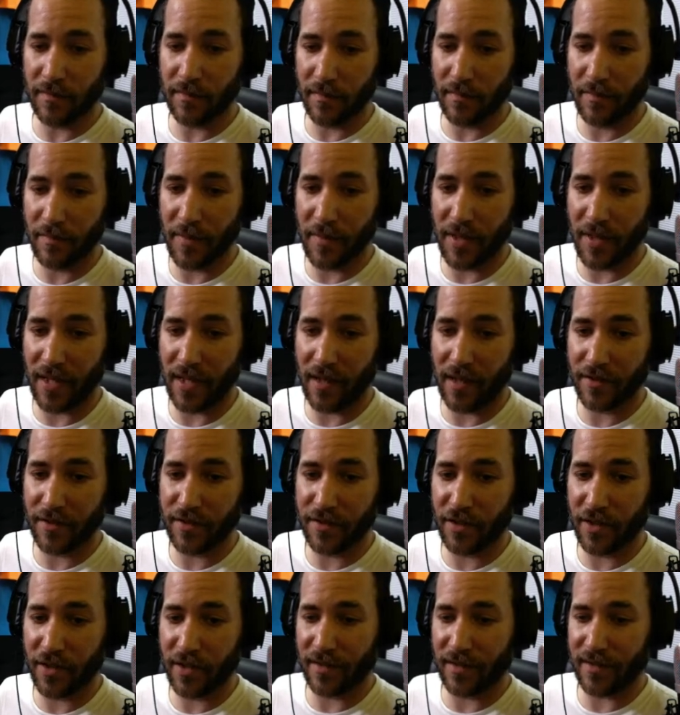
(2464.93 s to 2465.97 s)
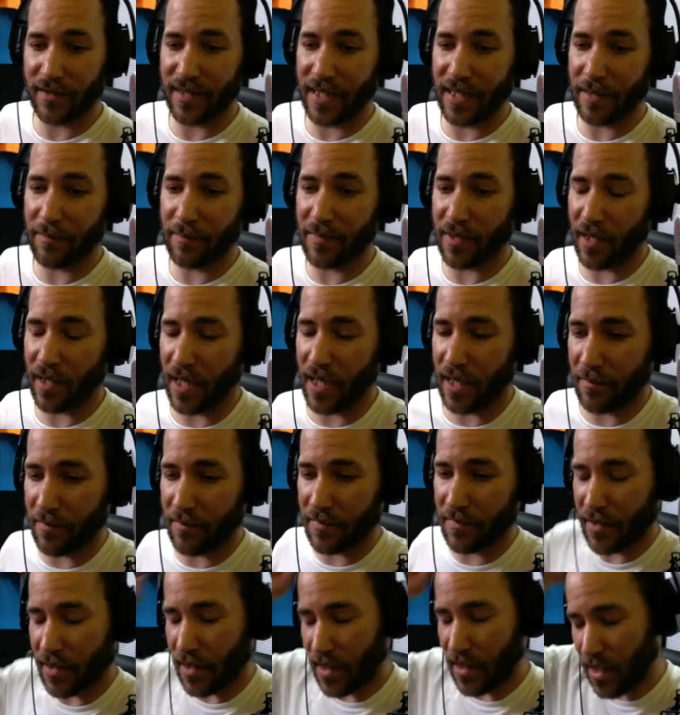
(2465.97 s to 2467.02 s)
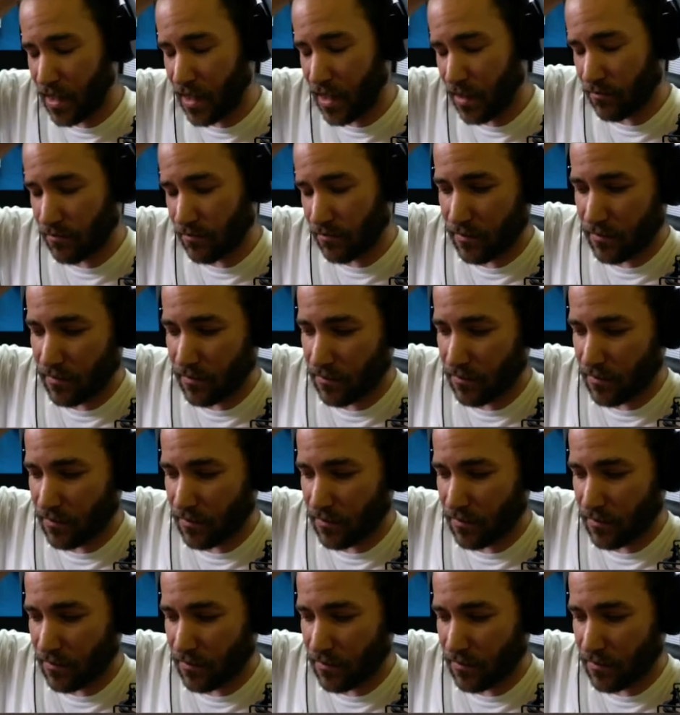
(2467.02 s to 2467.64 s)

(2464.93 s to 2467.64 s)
but also at the same time, um,